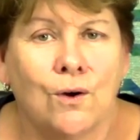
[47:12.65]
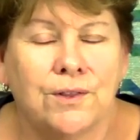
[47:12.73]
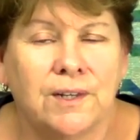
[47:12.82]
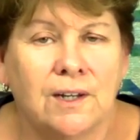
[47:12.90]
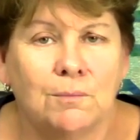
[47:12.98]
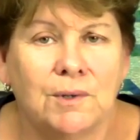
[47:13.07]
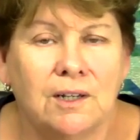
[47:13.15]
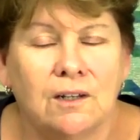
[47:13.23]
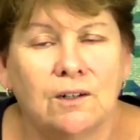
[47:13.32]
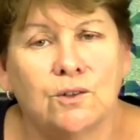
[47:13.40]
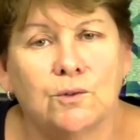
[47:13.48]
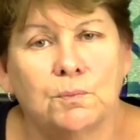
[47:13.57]
I think I'm going to
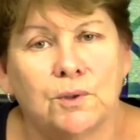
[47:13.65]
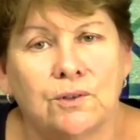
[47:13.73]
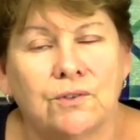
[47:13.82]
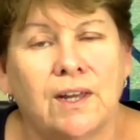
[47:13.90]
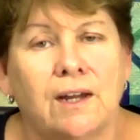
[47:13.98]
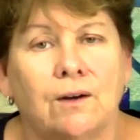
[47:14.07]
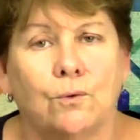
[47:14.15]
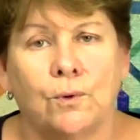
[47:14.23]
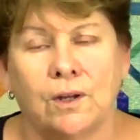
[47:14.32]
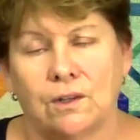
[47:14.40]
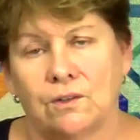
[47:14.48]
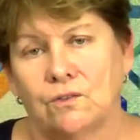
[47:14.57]
intersperse that
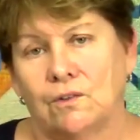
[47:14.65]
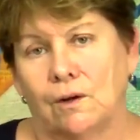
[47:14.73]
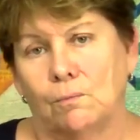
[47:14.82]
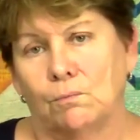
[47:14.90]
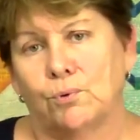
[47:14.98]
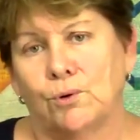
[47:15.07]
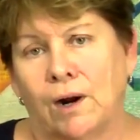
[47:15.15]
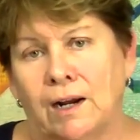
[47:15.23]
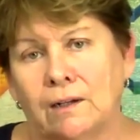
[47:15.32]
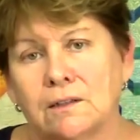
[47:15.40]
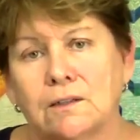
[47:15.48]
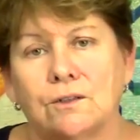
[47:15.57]
with some
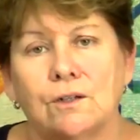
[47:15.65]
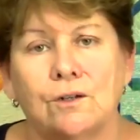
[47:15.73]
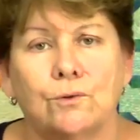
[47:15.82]
product